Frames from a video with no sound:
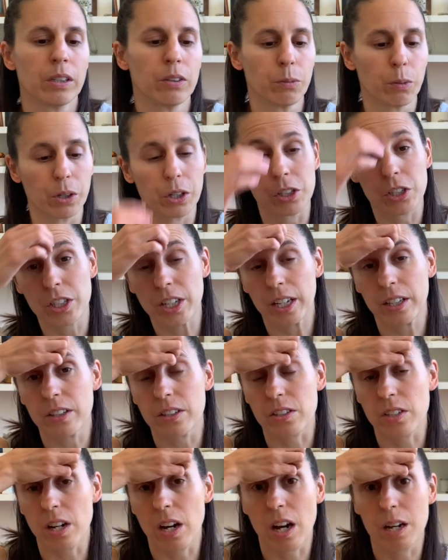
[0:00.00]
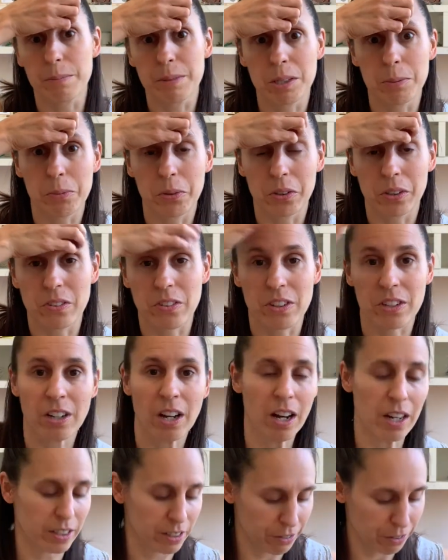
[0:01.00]
want to check the time in the middle of the
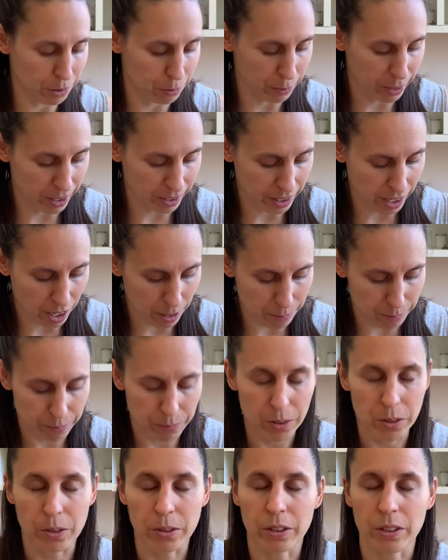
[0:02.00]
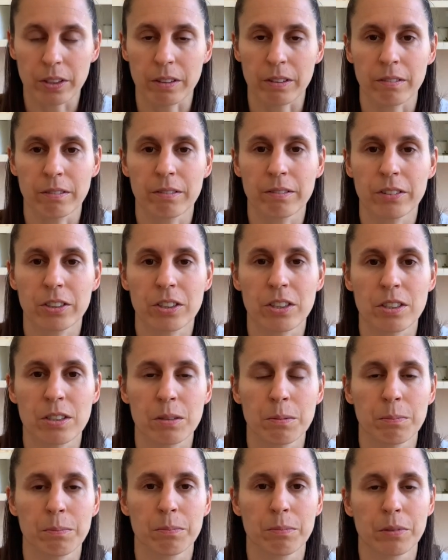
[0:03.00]
night, if you wake up, you can just
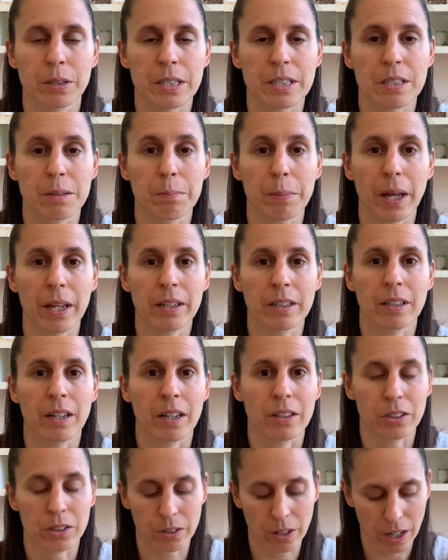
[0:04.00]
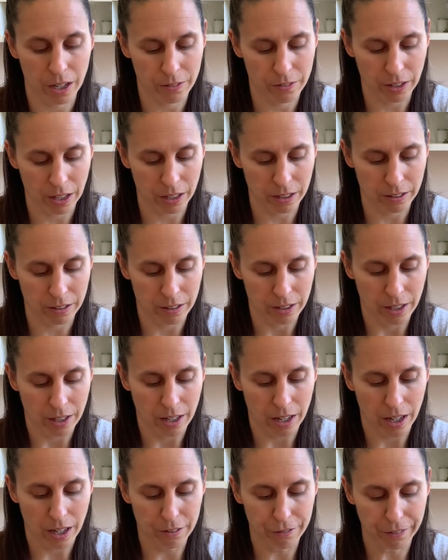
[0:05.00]
press a button and you have that
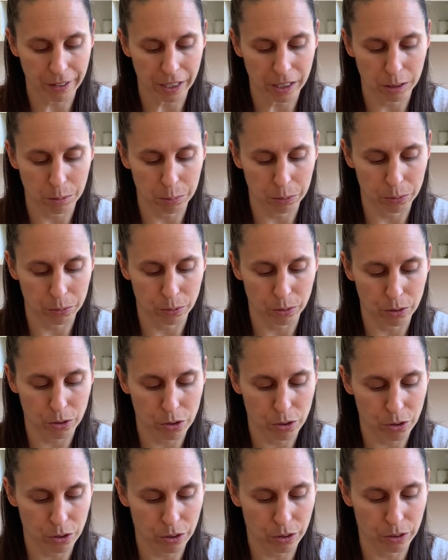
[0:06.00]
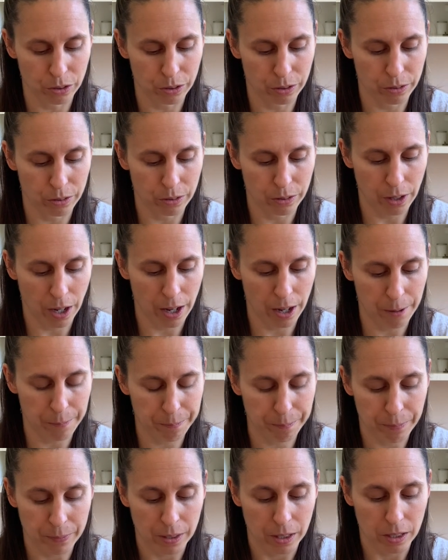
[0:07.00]
available to you.
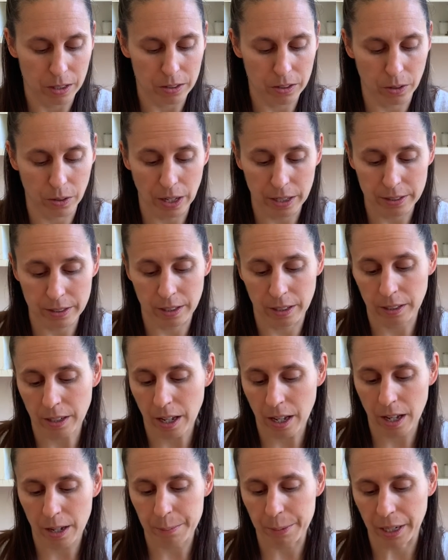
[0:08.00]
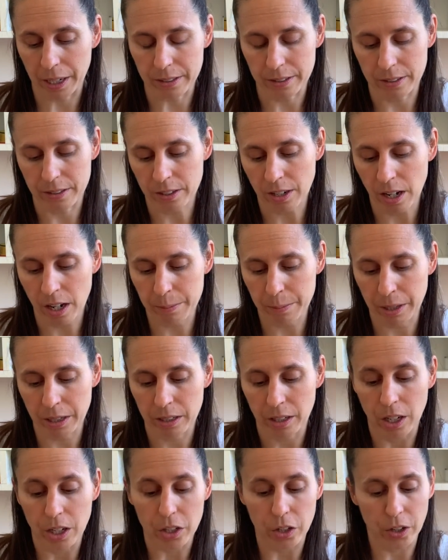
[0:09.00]
So it has an alarm, it has a timer.
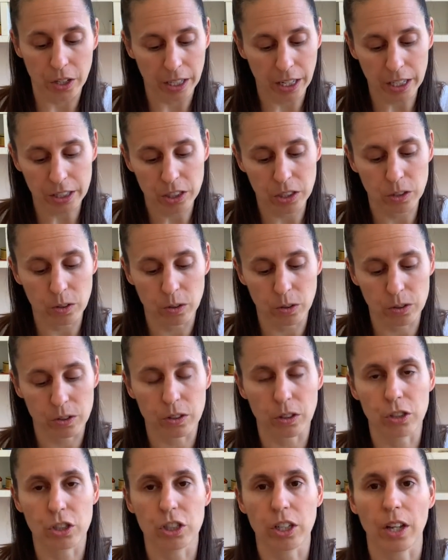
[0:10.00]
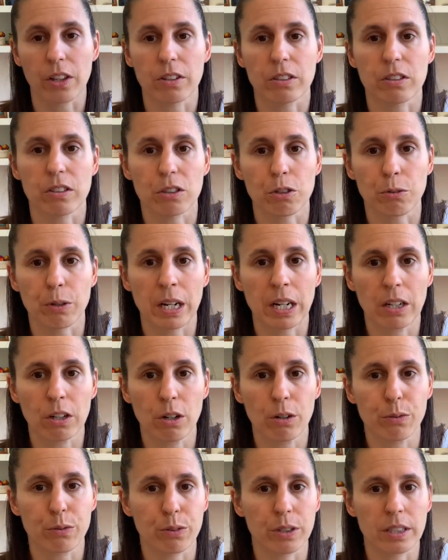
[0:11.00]
You can actually also shut the screen
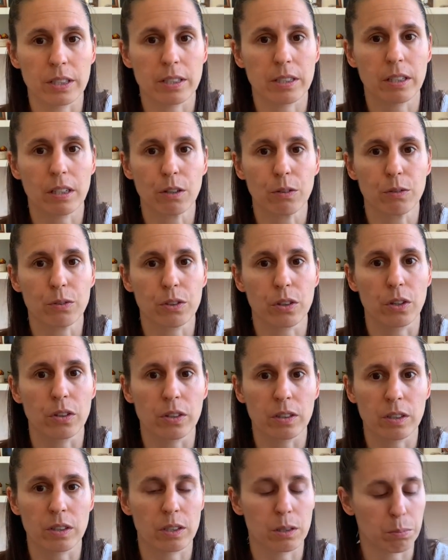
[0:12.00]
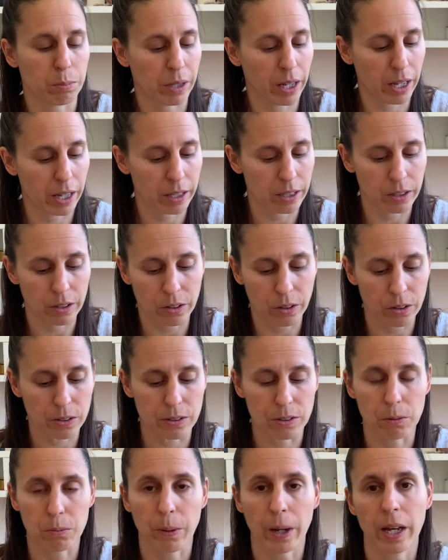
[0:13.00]
off itself so the display goes
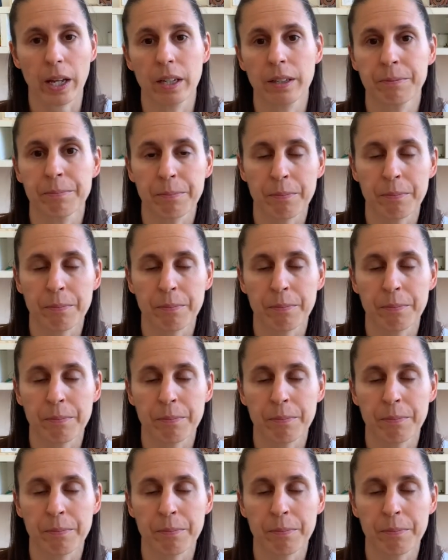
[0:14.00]
away